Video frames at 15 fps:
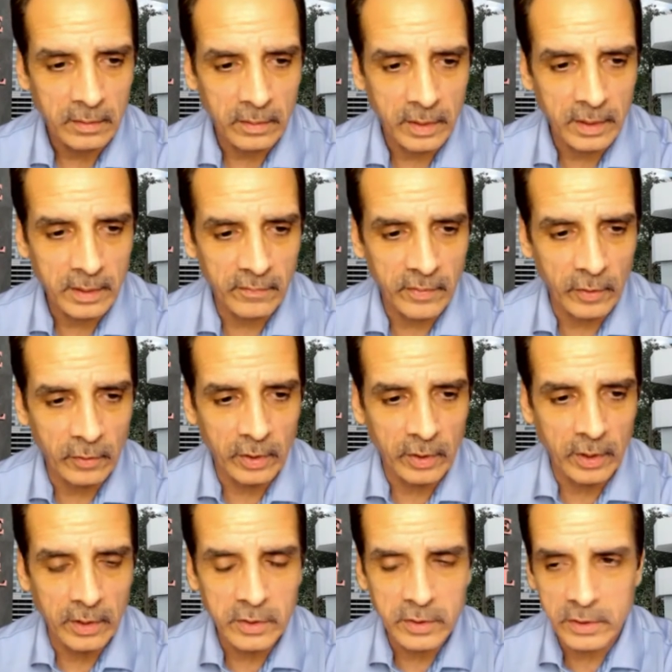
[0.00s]
Right, very
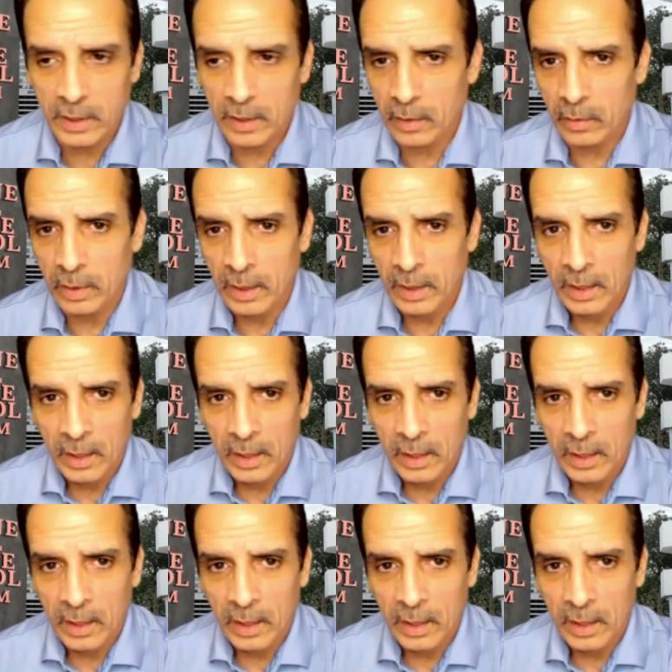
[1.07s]
good. So